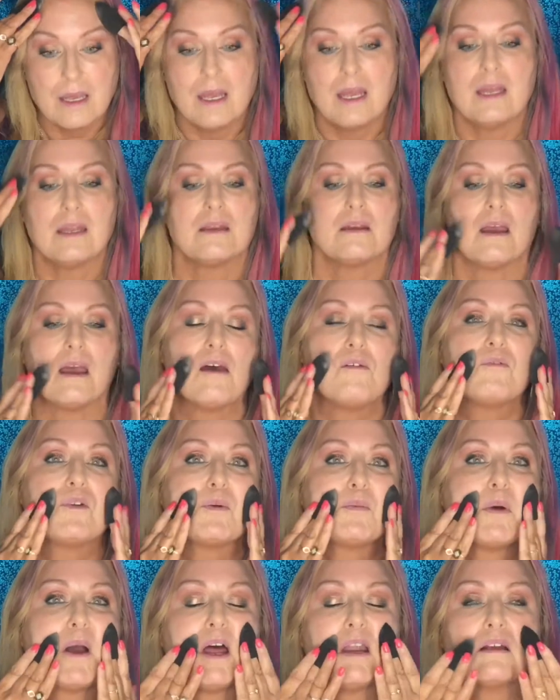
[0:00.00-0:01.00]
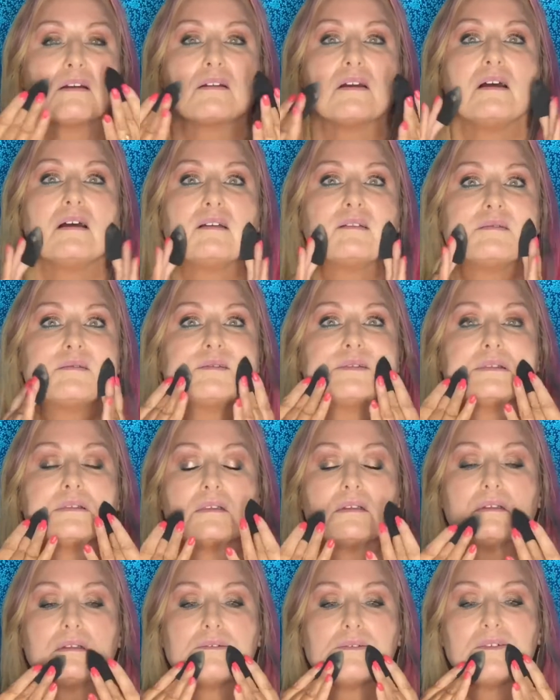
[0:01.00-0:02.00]
And you have your product on.
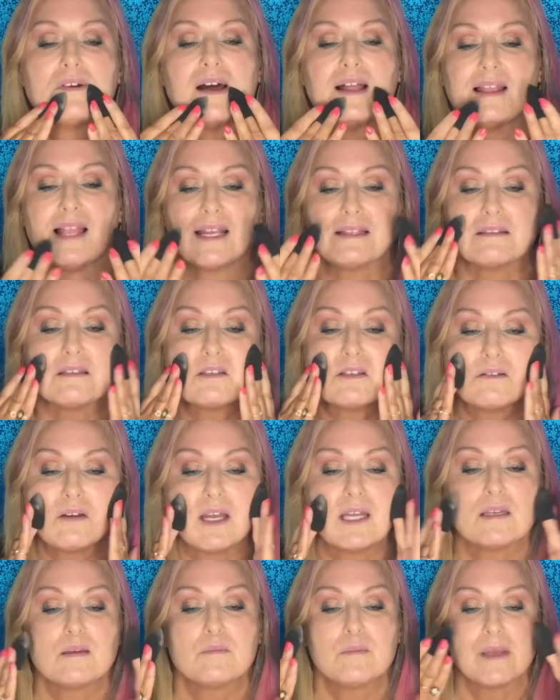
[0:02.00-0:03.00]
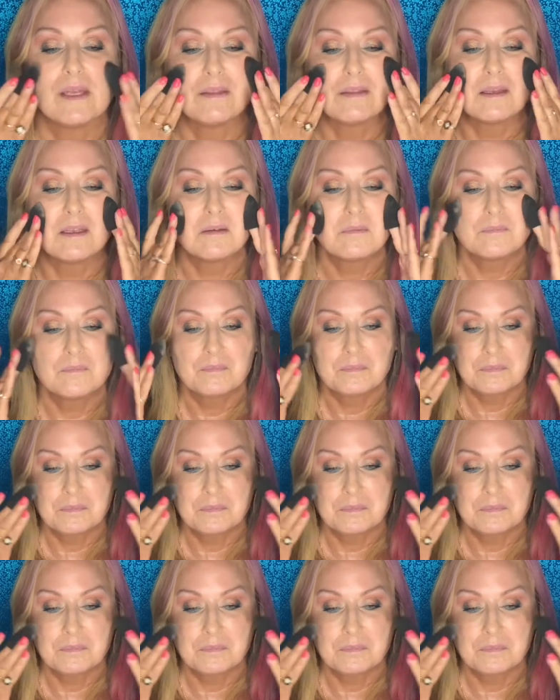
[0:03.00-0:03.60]
I like the two-handed method.